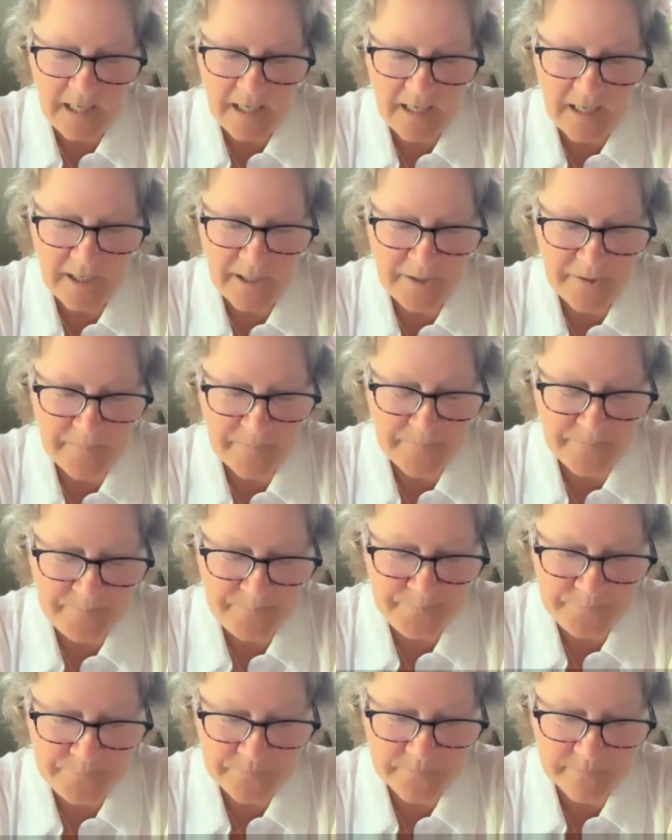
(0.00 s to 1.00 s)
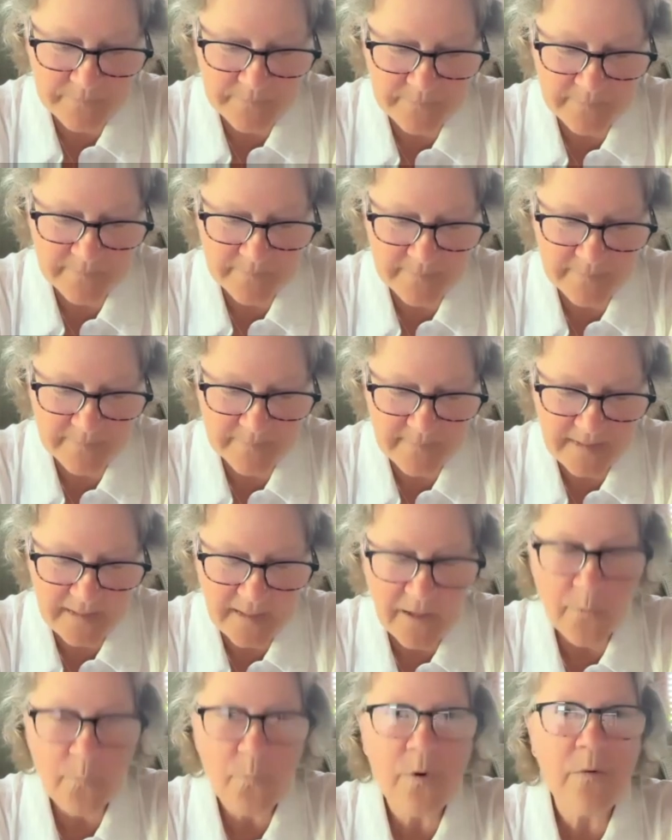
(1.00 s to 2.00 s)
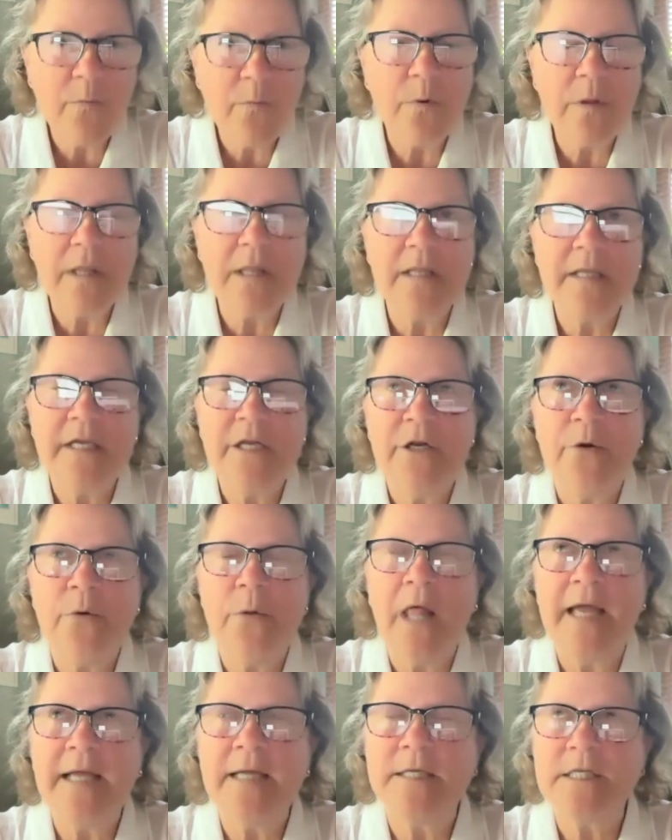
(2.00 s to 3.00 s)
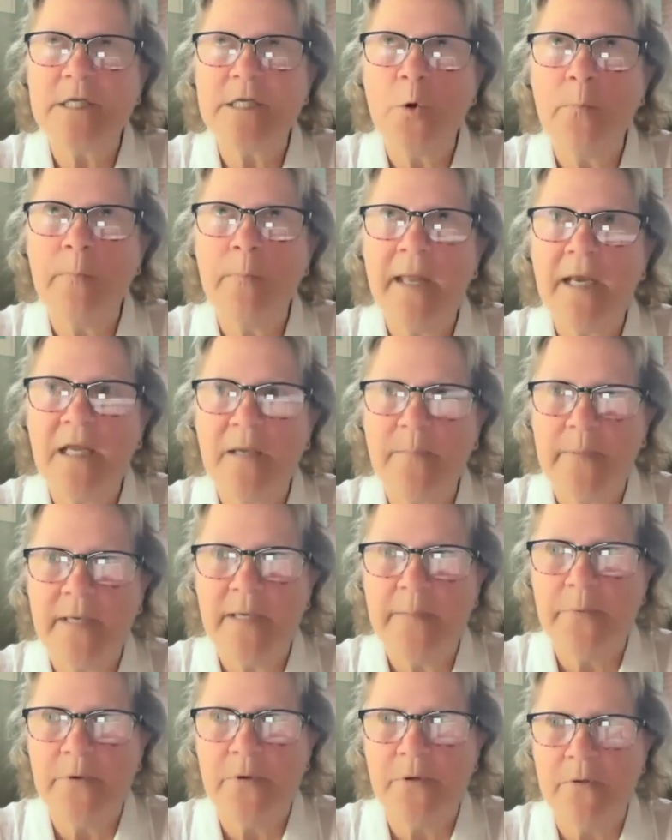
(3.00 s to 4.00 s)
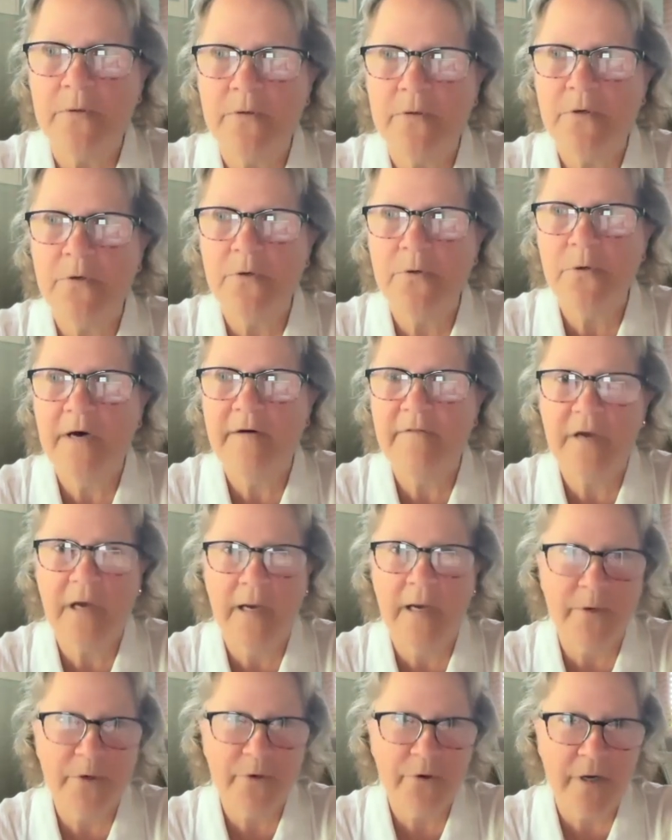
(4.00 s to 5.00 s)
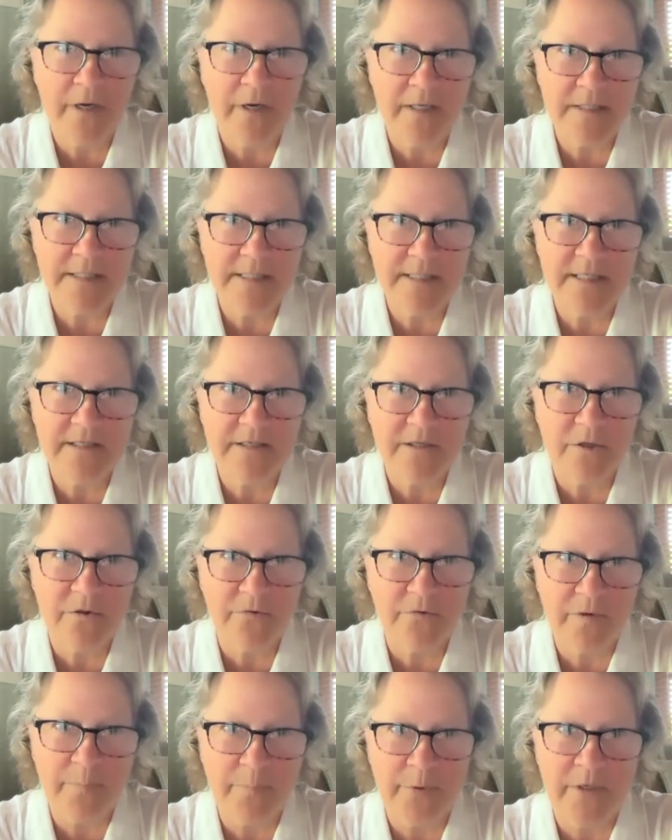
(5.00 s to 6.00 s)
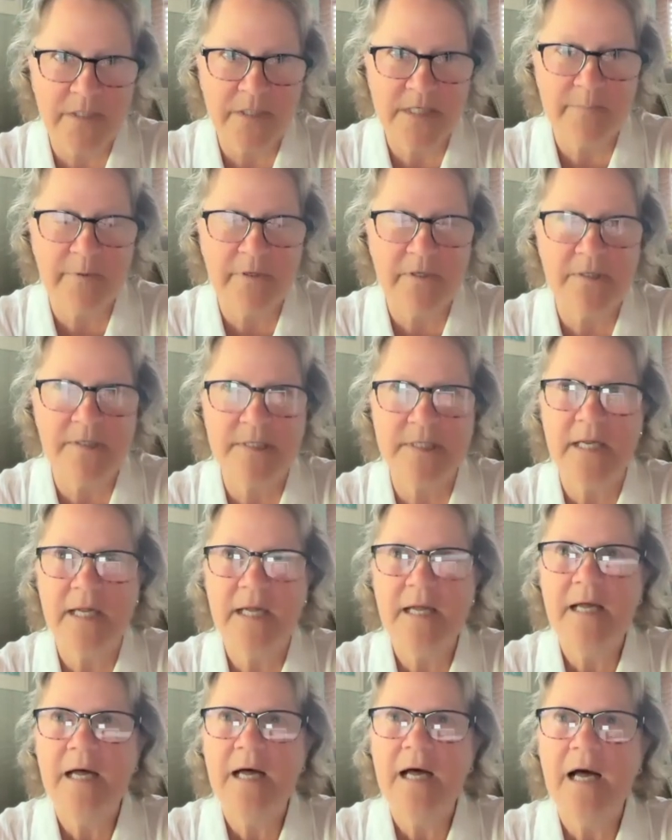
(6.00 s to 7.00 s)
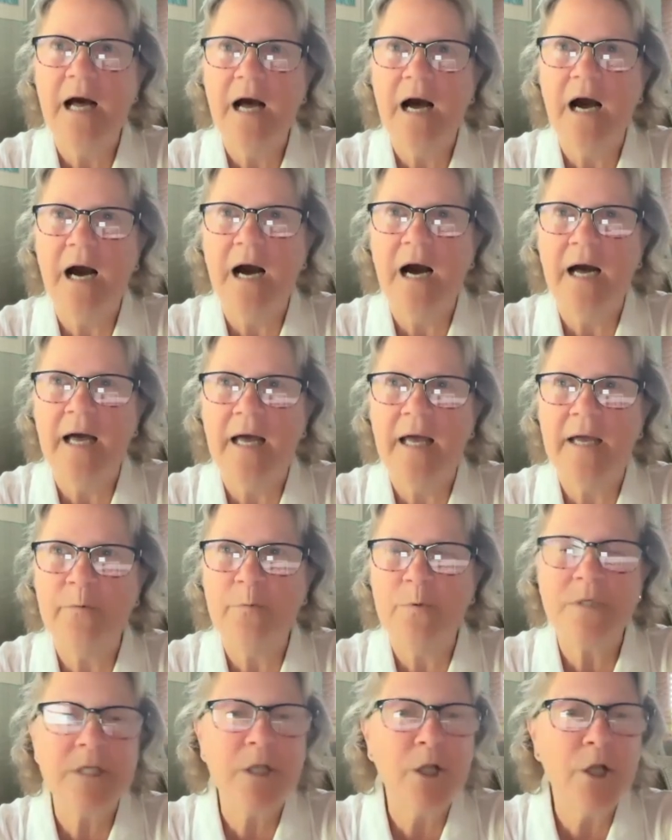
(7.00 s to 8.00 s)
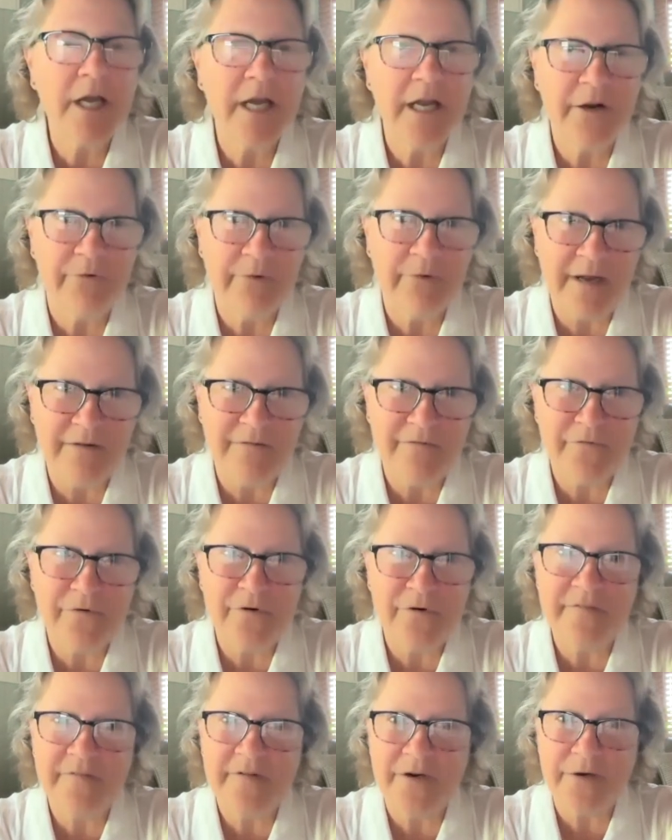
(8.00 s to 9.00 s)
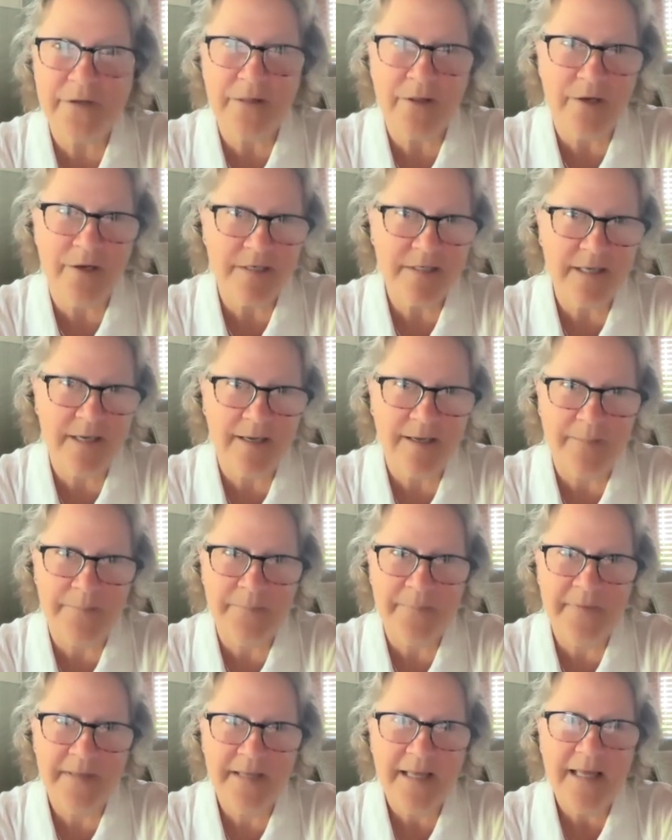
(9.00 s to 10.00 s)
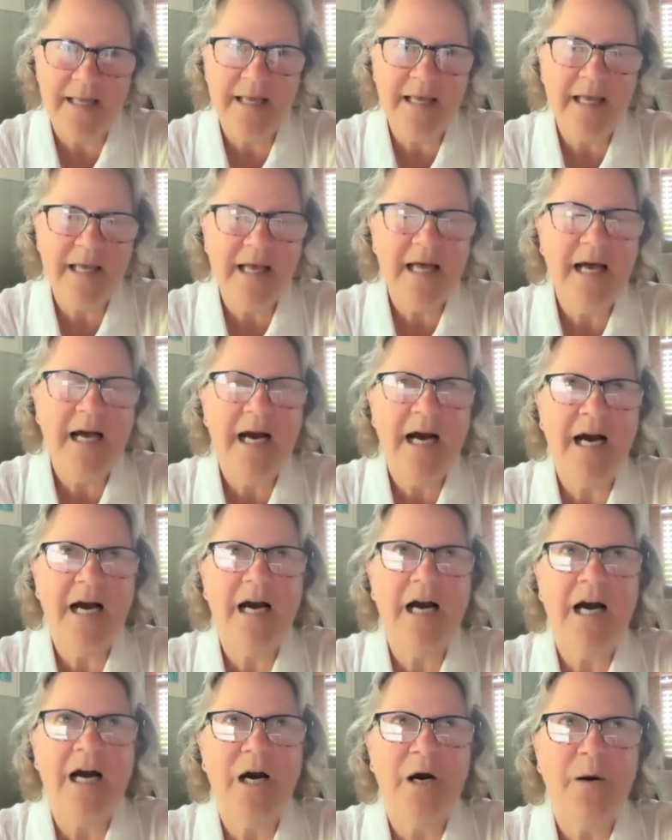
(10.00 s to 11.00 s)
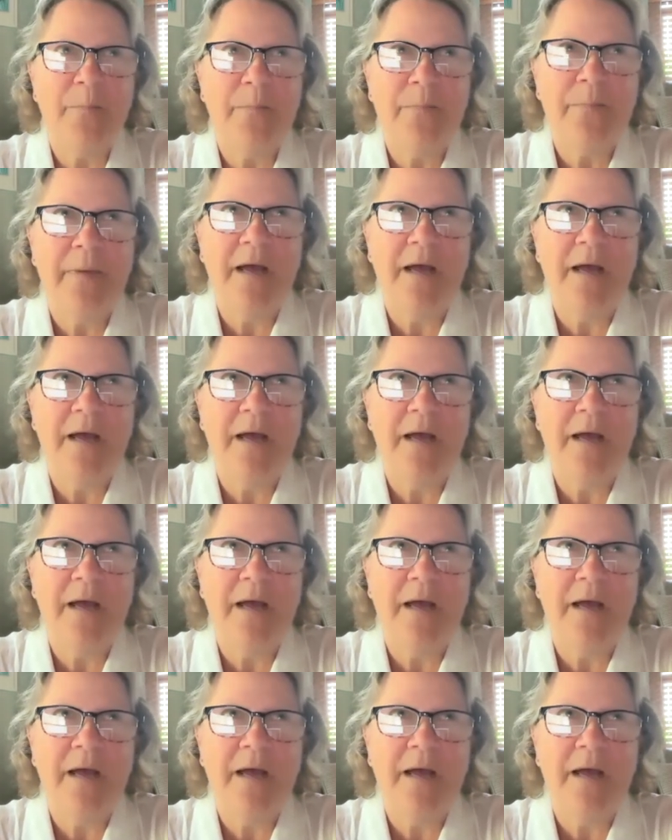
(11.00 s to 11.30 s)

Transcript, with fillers: Um, well, you know, like so many people who have come across the three principles, I was looking around for a very long time um,